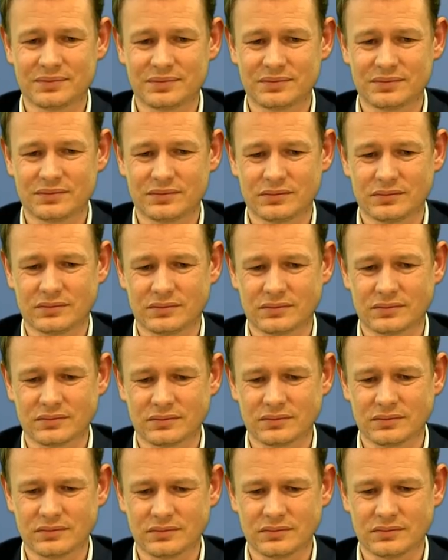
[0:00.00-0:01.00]

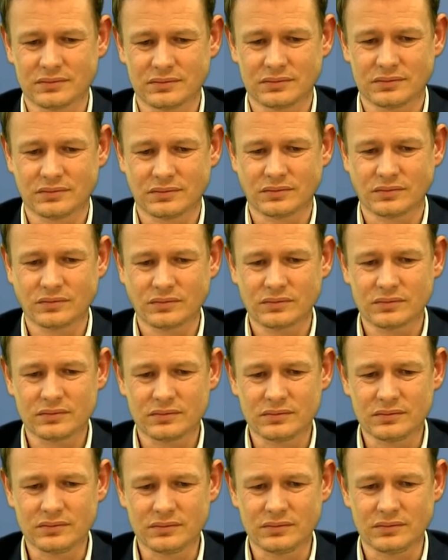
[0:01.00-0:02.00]

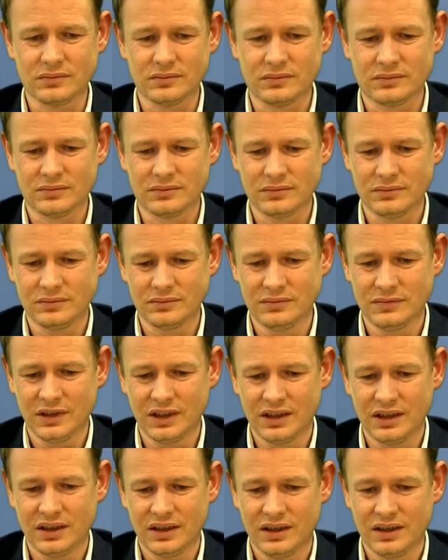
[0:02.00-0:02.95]
(no one is talking)